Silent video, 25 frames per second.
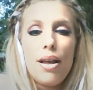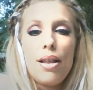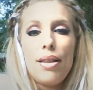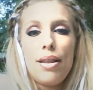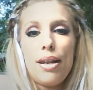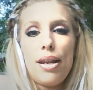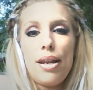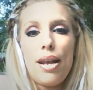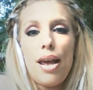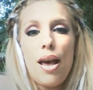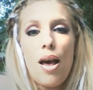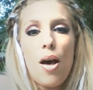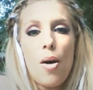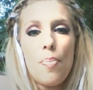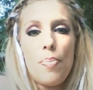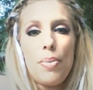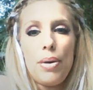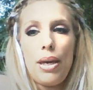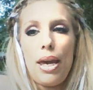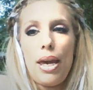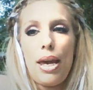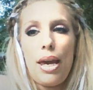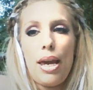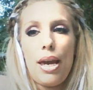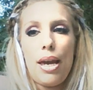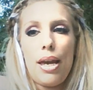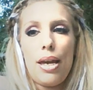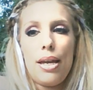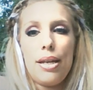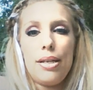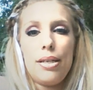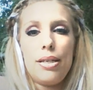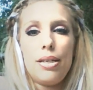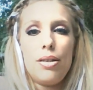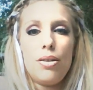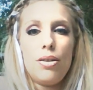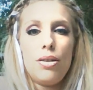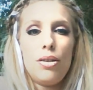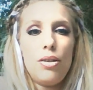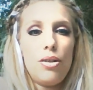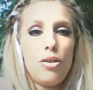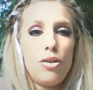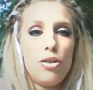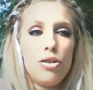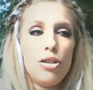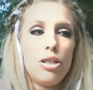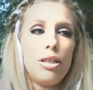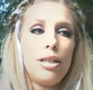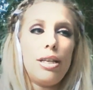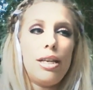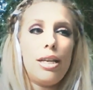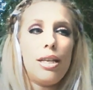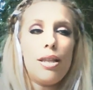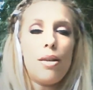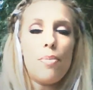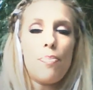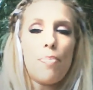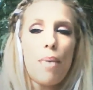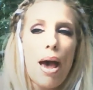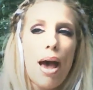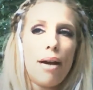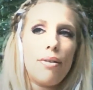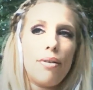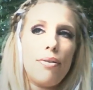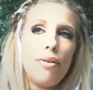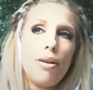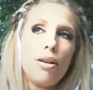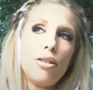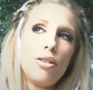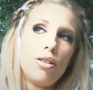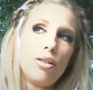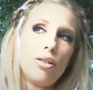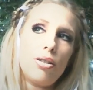lend a helping hand, and usually in the background,